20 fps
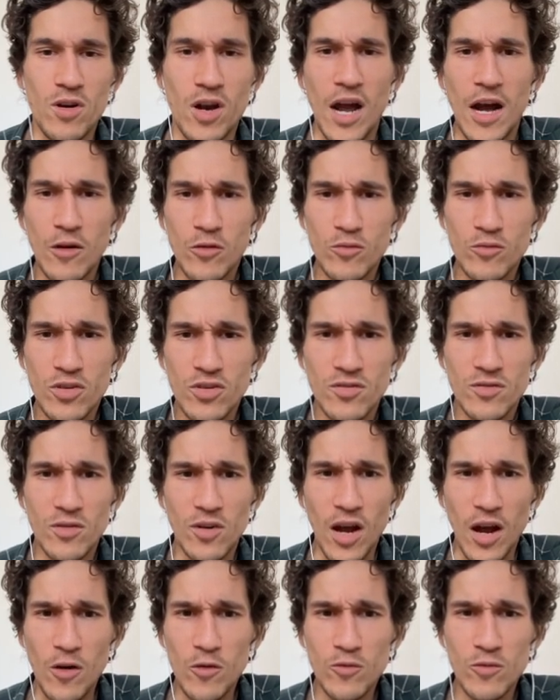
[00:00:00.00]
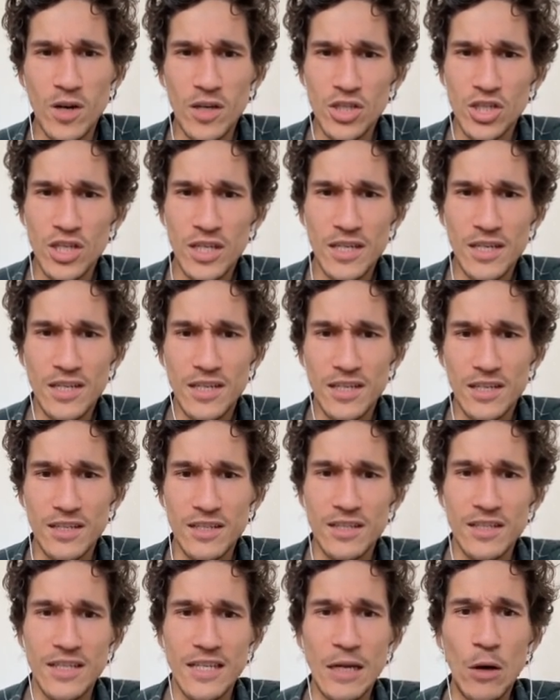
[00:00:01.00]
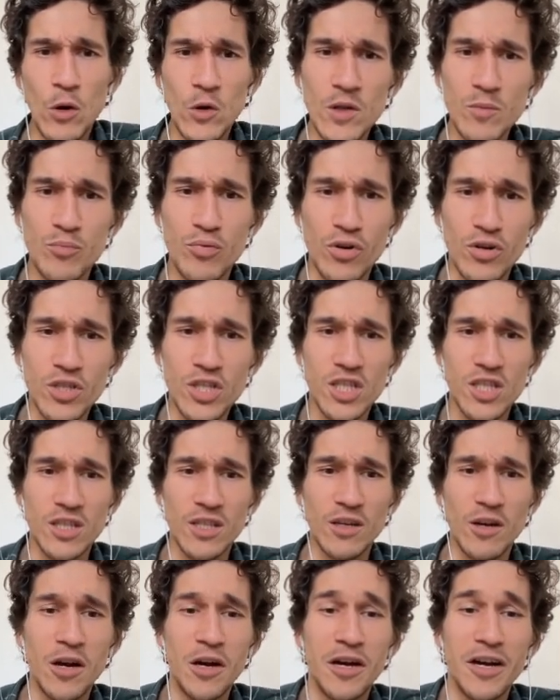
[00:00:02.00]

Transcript: How actually the only person